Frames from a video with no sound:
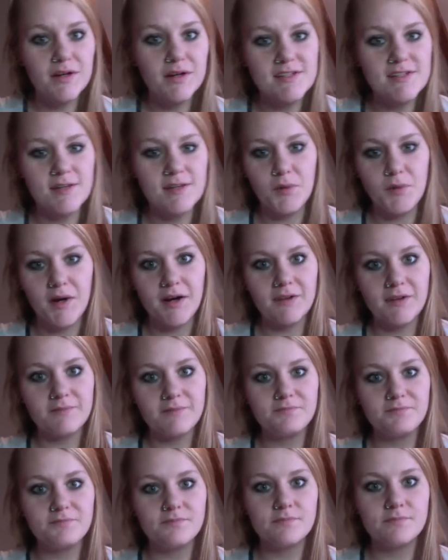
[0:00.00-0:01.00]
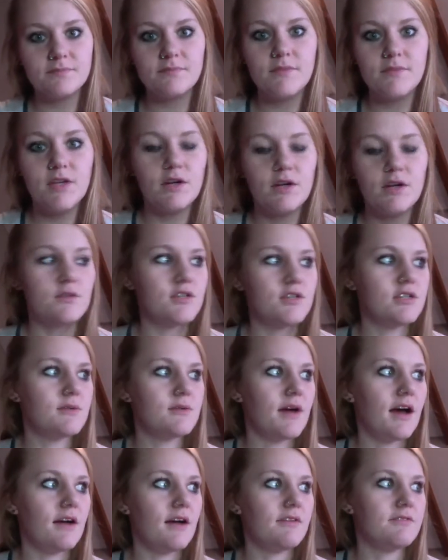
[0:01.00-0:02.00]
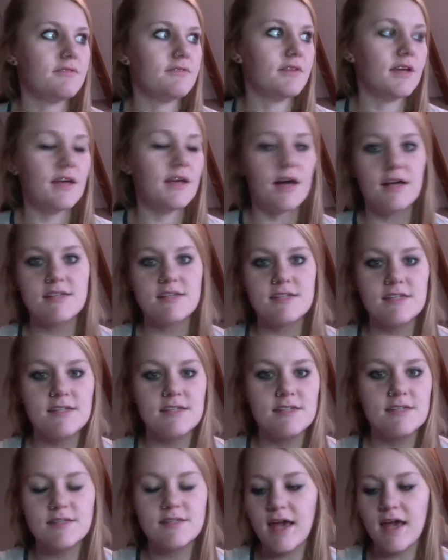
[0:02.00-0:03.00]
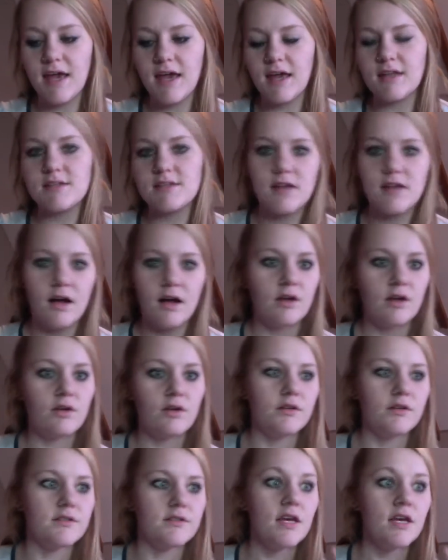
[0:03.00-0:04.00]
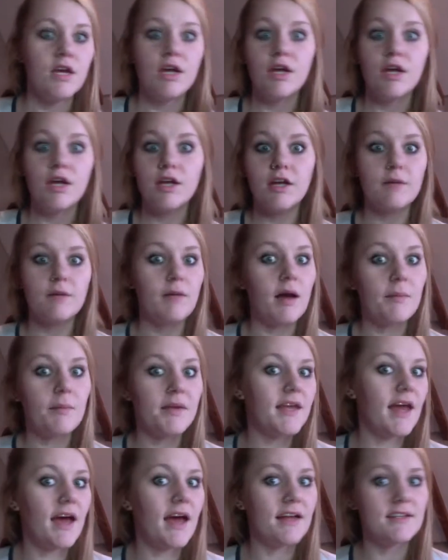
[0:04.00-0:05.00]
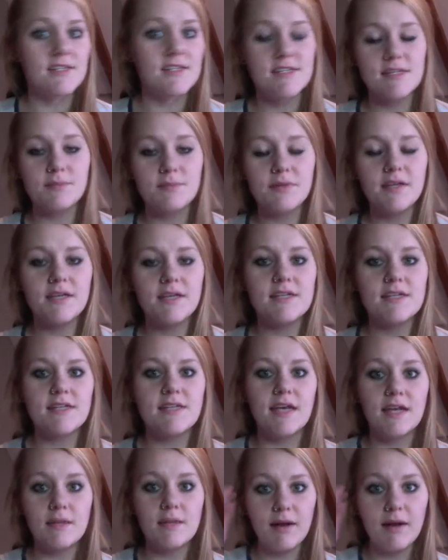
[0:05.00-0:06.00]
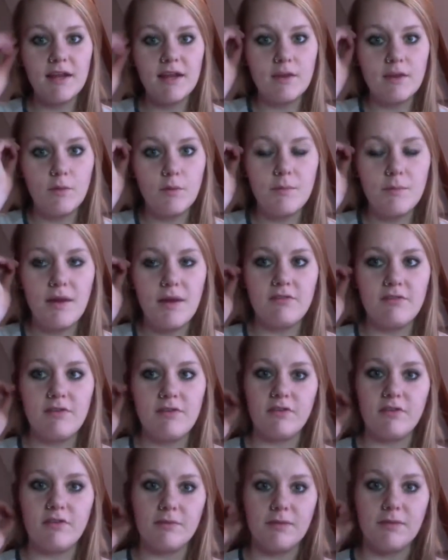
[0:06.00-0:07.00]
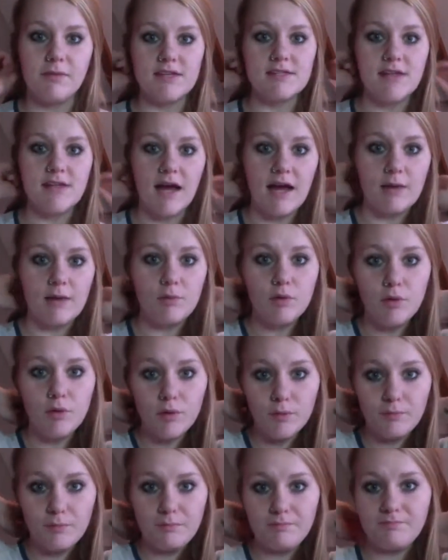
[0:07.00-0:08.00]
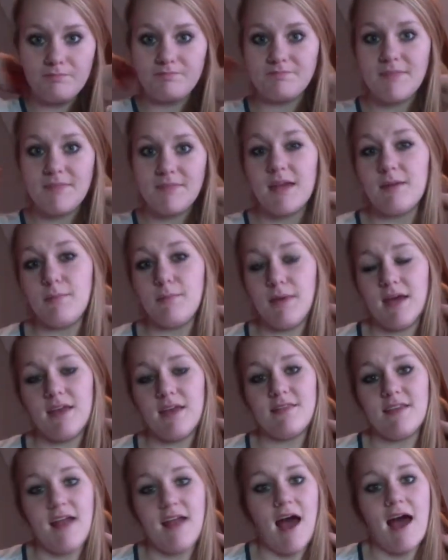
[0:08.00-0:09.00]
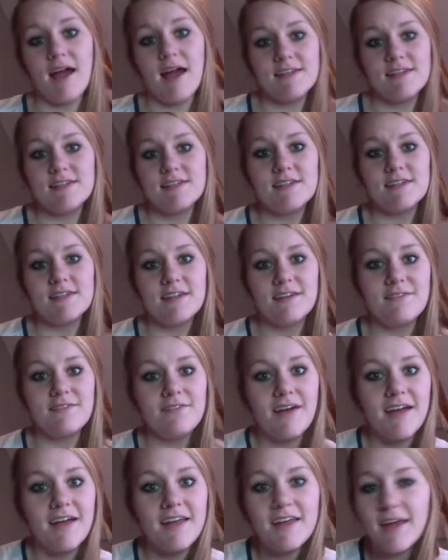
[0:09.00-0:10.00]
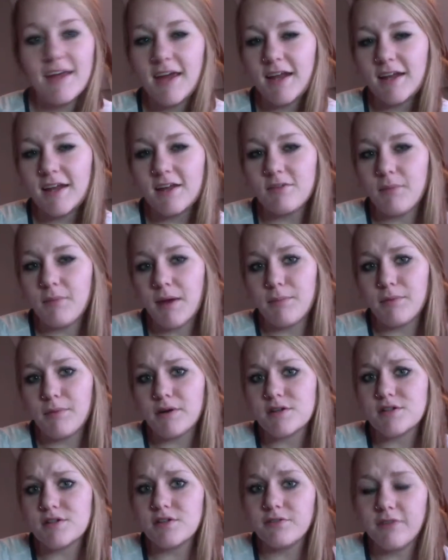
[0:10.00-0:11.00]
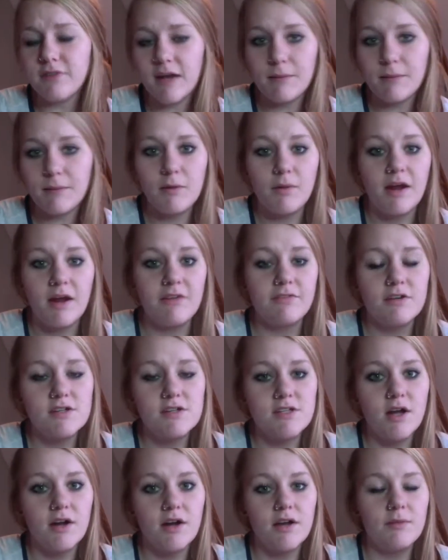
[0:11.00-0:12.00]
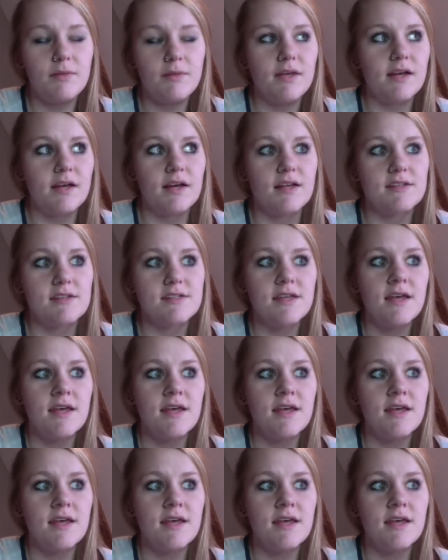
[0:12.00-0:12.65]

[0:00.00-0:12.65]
somewhere? You know, do you have cousins, aunts, uncles, your mom and dad, siblings, anybody that would benefit from this? I will admit that I didn't invite any of my personal family when I first started because